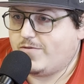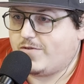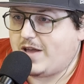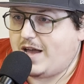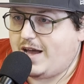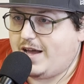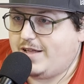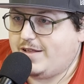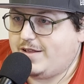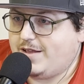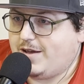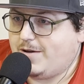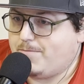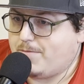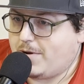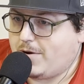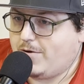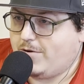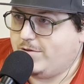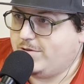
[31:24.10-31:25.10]
got
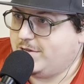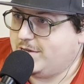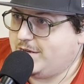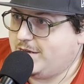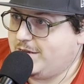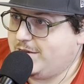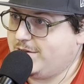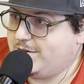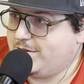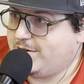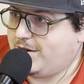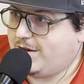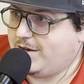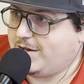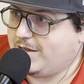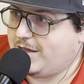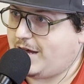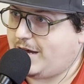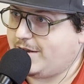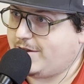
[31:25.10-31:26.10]
apparently a
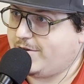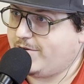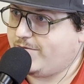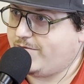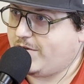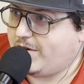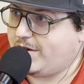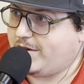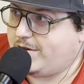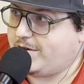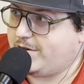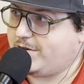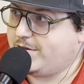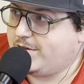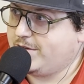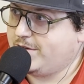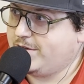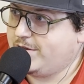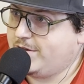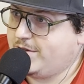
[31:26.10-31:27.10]
lot of
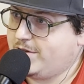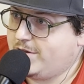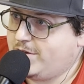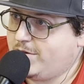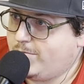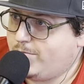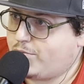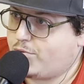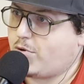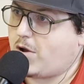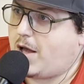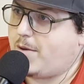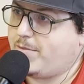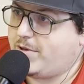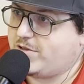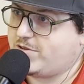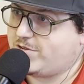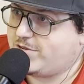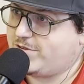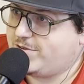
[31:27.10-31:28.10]

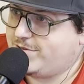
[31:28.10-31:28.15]
promise